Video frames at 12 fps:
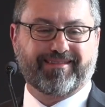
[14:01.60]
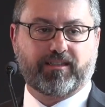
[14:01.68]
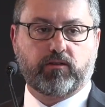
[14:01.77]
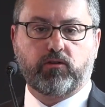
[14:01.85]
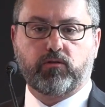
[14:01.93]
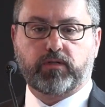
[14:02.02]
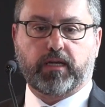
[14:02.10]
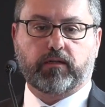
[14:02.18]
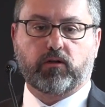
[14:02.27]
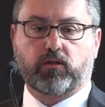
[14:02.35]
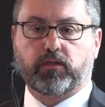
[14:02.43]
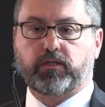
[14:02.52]
new
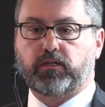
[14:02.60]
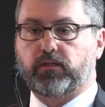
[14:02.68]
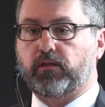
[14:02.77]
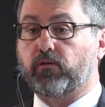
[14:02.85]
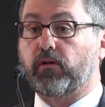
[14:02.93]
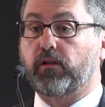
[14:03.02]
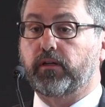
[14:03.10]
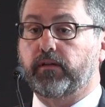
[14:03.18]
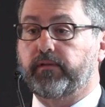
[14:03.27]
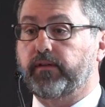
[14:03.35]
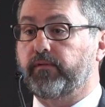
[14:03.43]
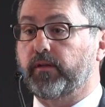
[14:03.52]
technologies and the quality
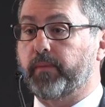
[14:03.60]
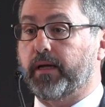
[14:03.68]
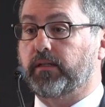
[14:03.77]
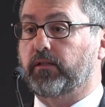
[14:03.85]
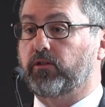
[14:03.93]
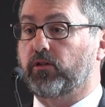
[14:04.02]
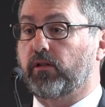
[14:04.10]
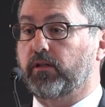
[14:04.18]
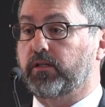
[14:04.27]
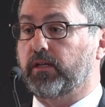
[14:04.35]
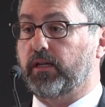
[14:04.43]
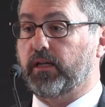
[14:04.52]
of even the basic geology